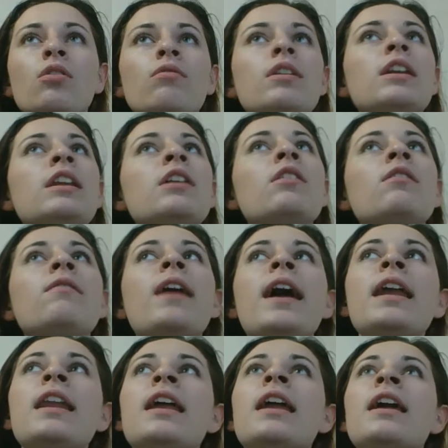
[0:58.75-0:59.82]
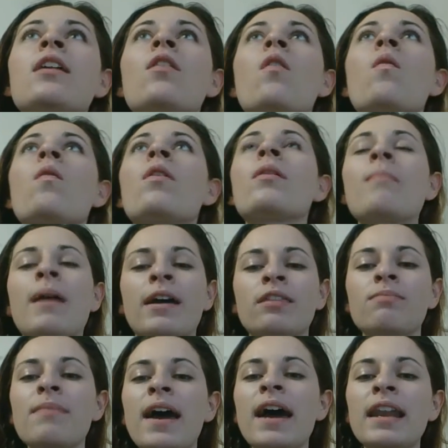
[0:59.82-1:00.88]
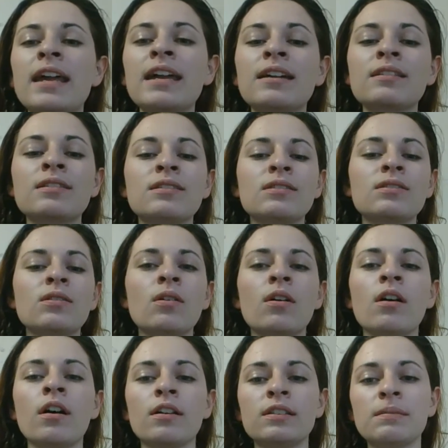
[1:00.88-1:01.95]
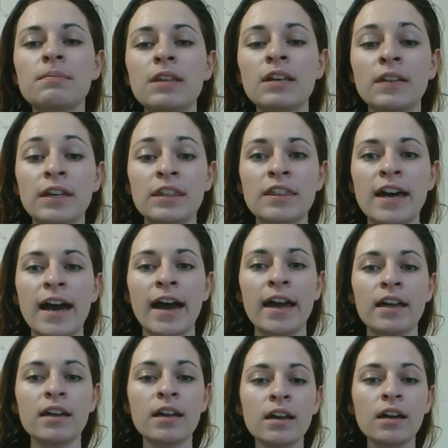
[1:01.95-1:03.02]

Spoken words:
reading or writing or mathematics, something like that.